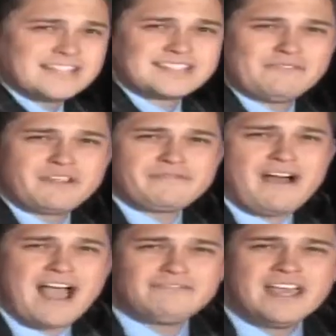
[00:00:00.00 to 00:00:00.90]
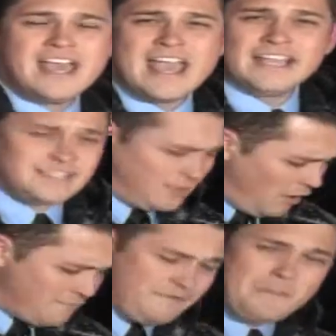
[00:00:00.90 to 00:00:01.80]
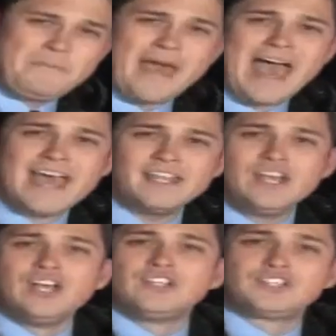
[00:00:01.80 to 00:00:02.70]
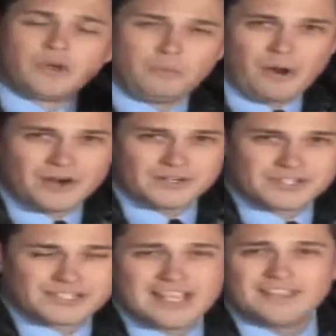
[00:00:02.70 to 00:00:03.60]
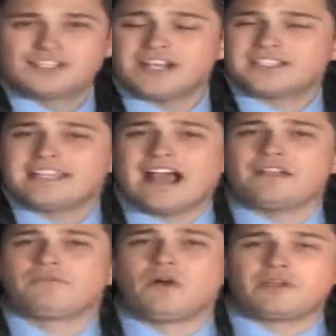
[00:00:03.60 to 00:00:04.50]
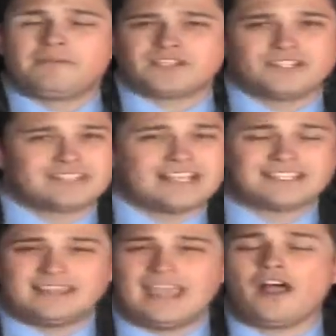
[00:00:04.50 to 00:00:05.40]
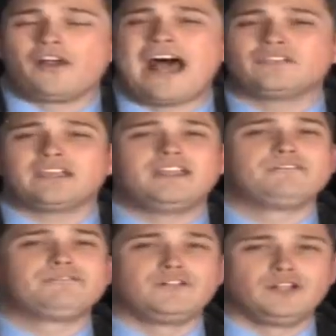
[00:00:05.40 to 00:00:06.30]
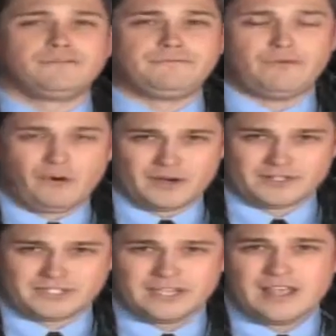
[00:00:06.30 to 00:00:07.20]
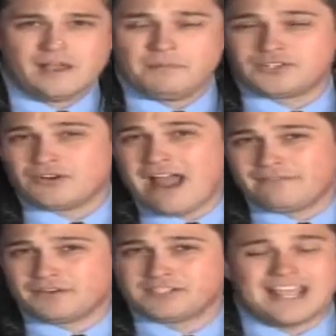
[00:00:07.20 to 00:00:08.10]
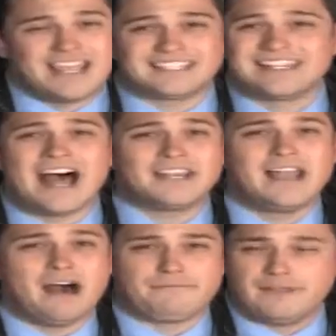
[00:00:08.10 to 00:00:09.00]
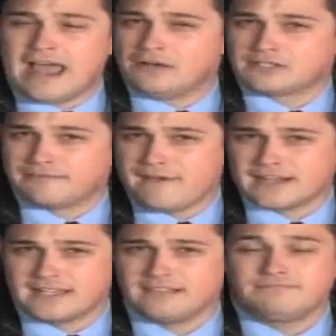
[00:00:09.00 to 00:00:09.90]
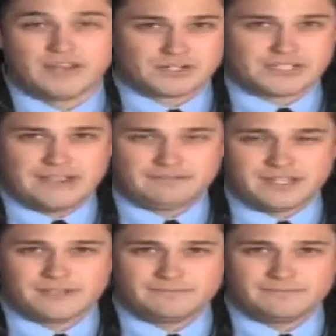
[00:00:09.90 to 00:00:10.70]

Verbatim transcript: 75, it's gone from bad to worse. The Genesee County Road Commission says that they are out in full force, but drivers say it's not enough and now it's affecting their safety.